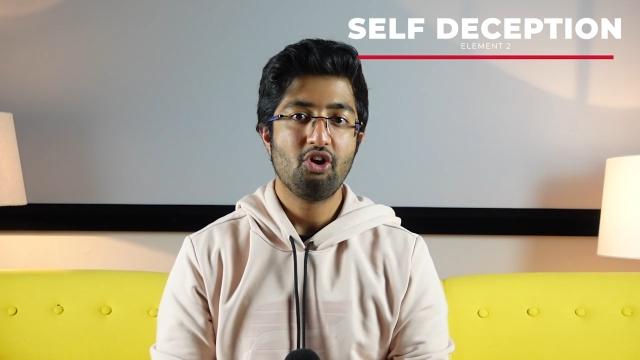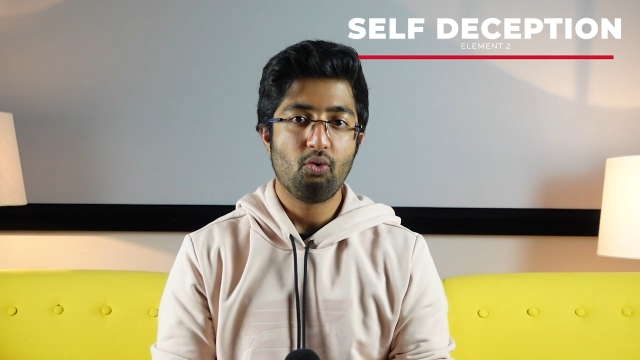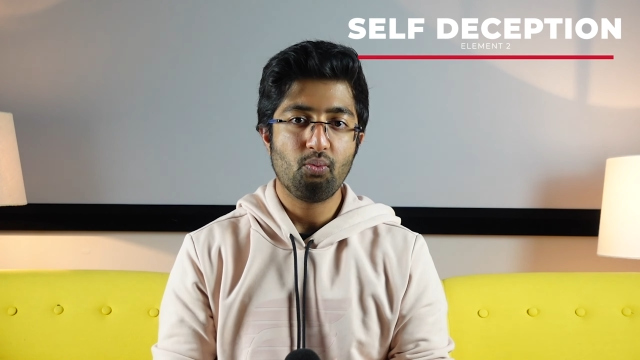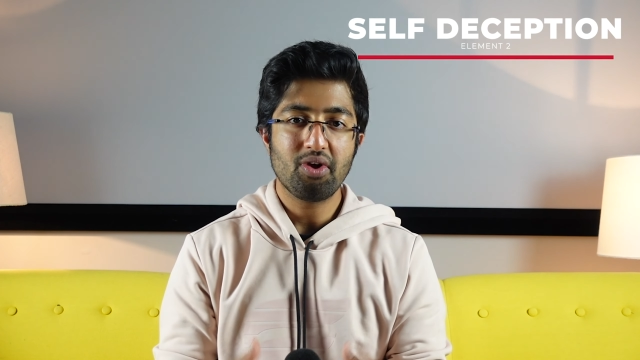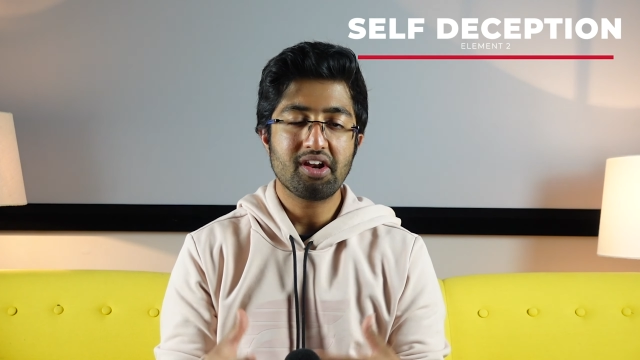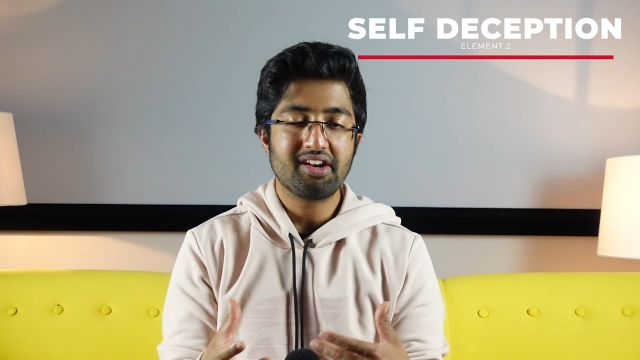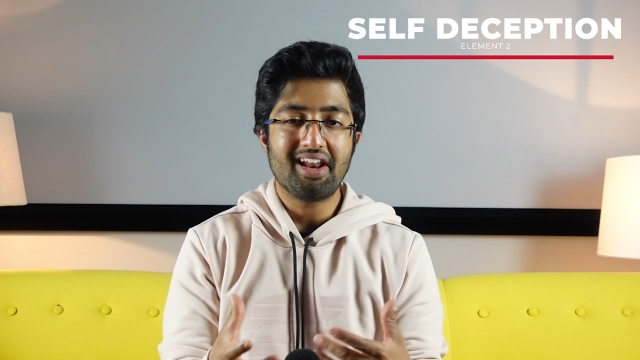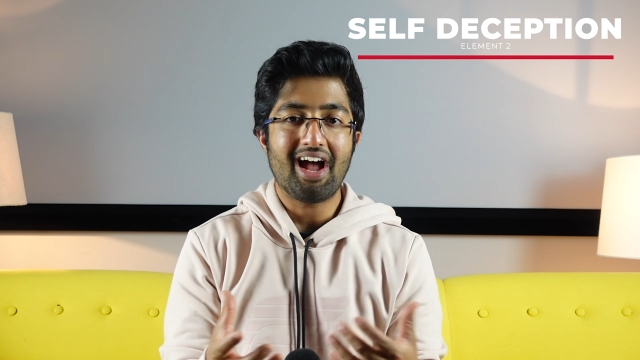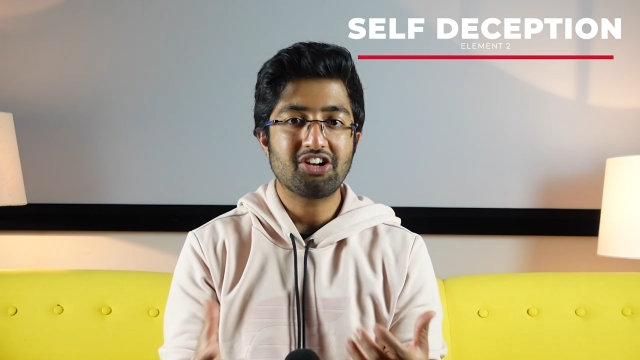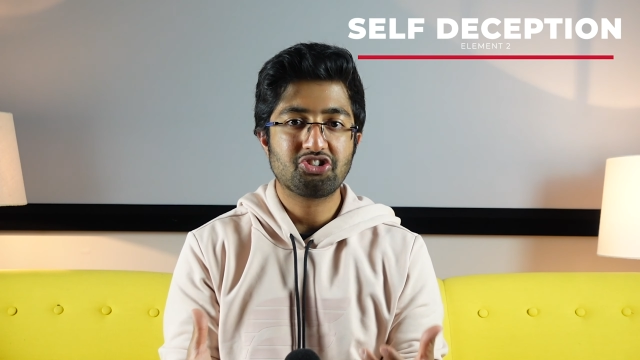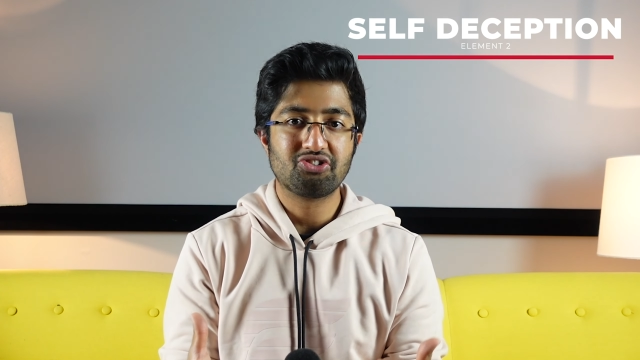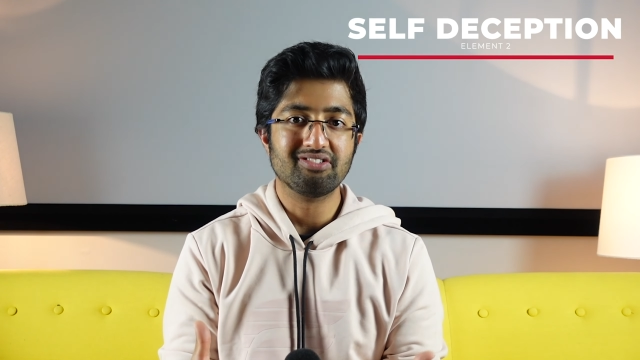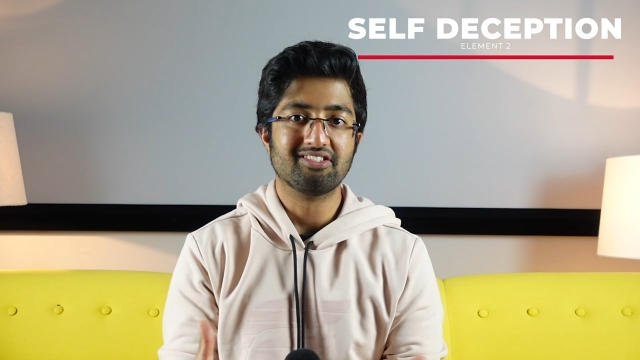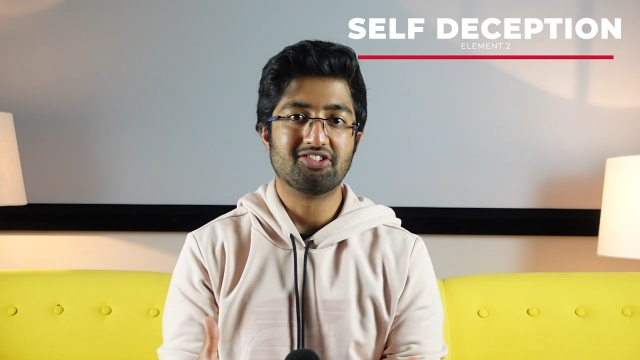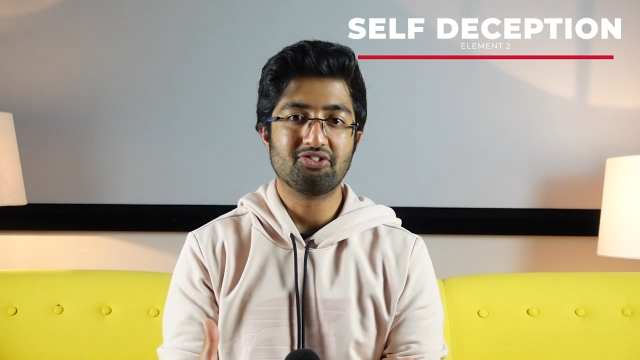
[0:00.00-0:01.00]
We are
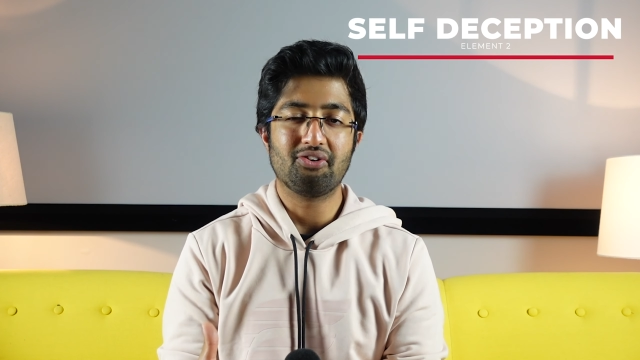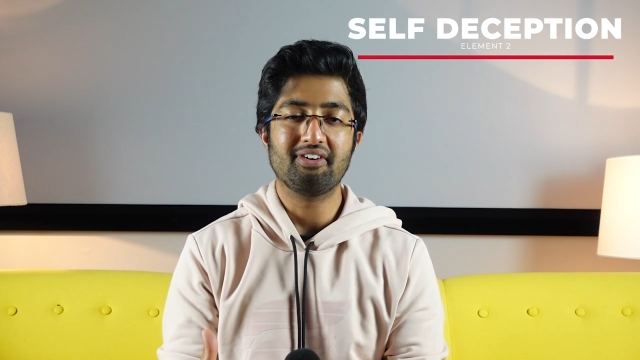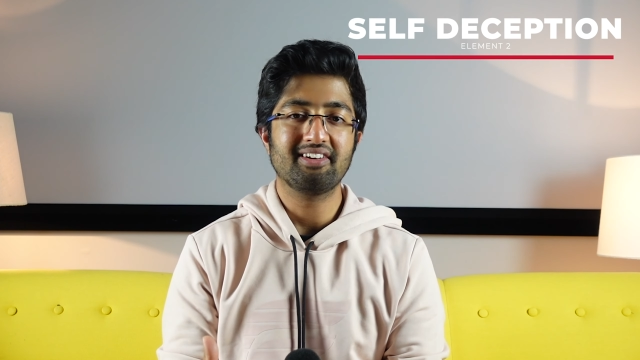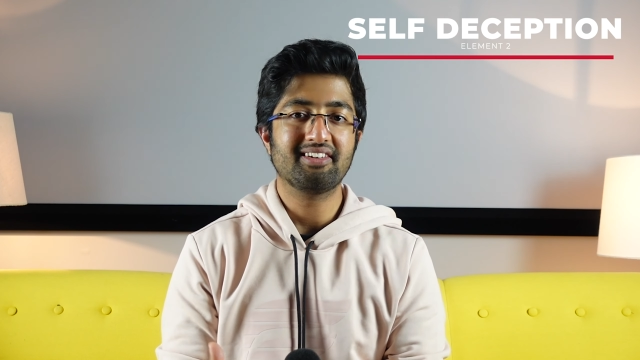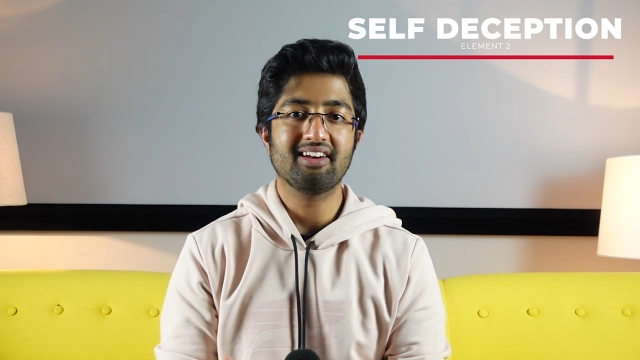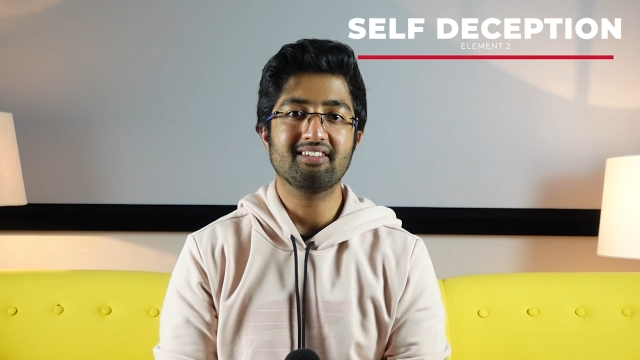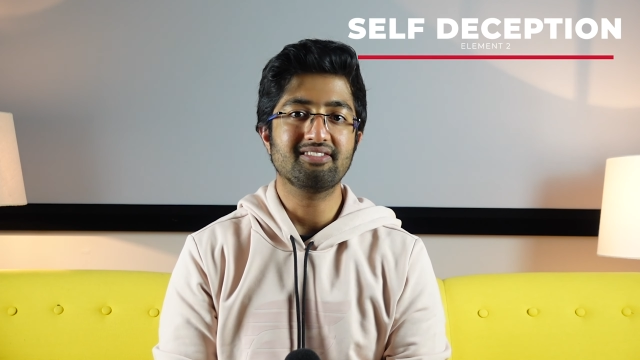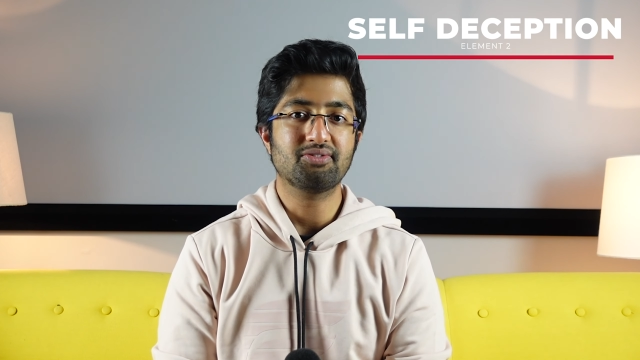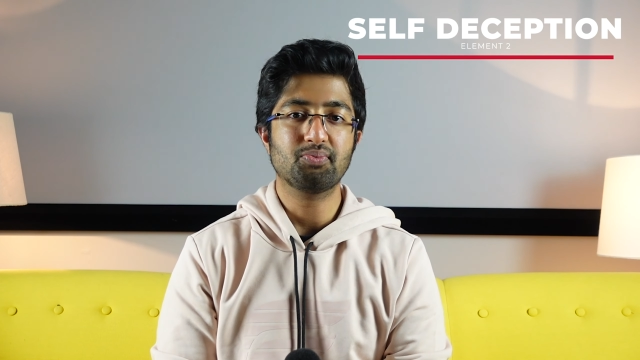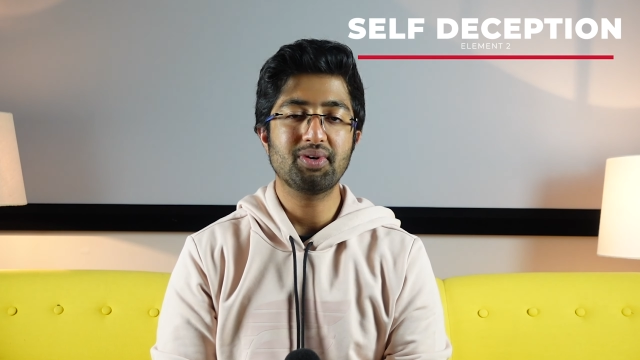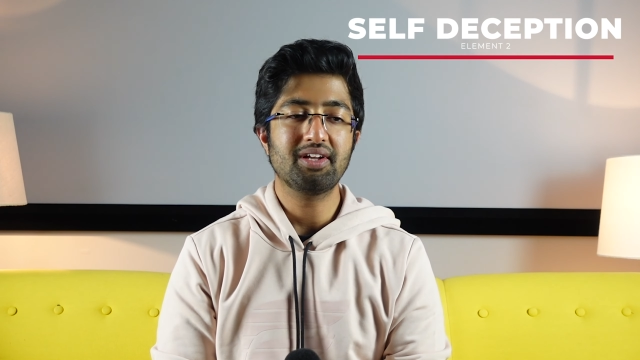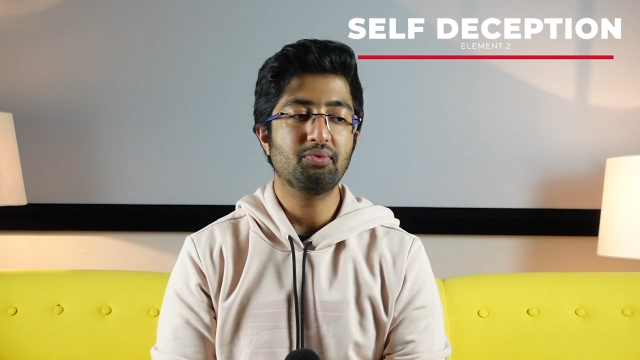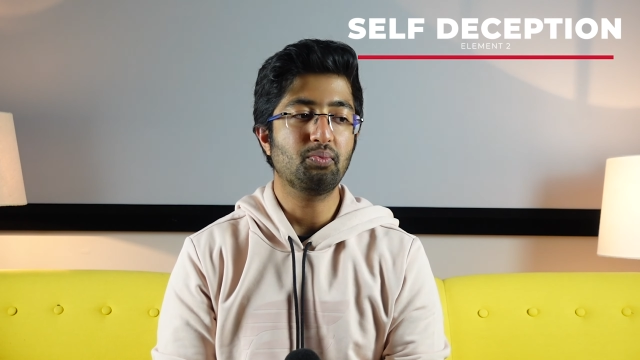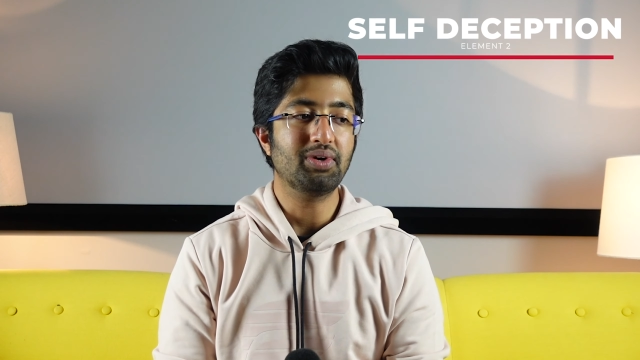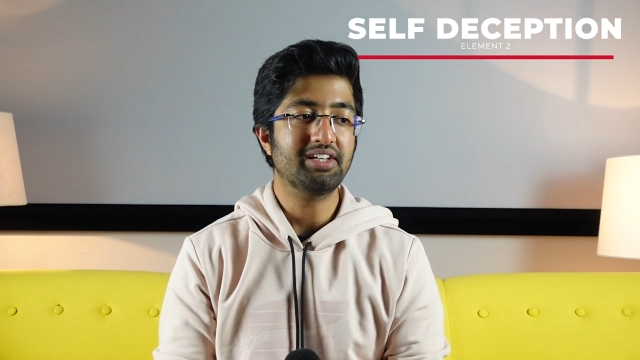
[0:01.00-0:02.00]
natural storytellers.
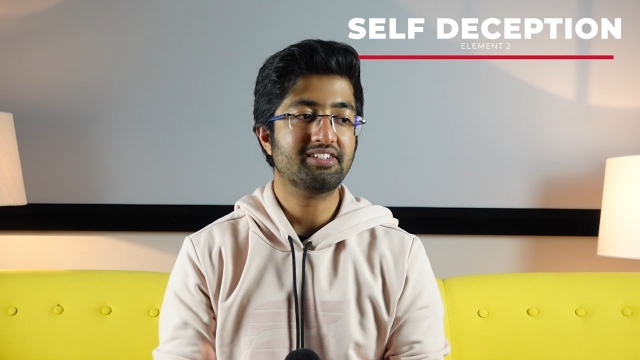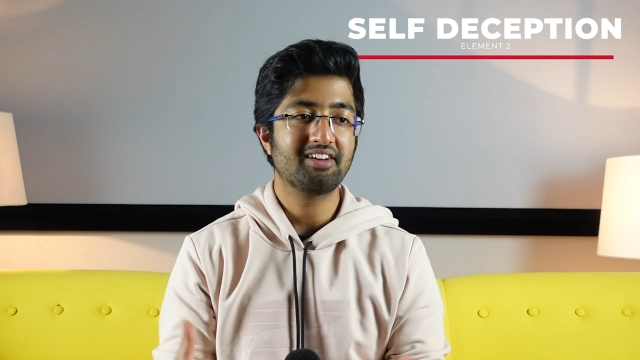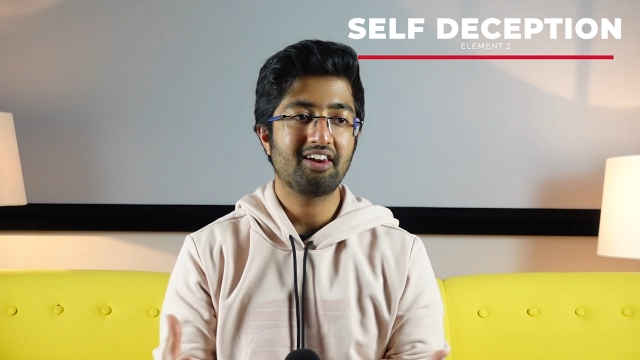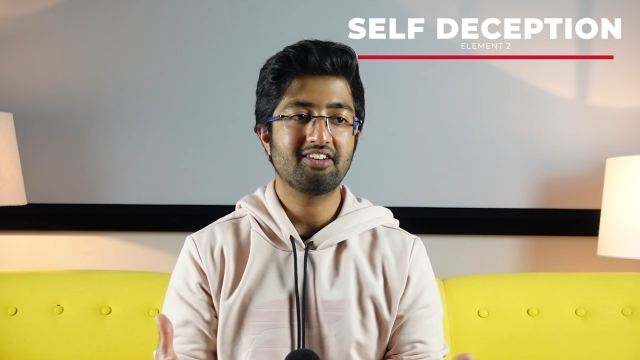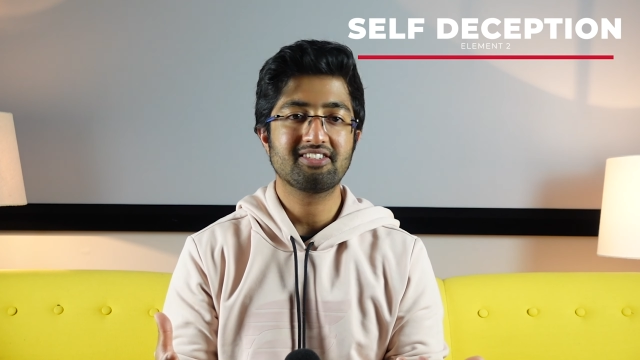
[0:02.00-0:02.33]
We tell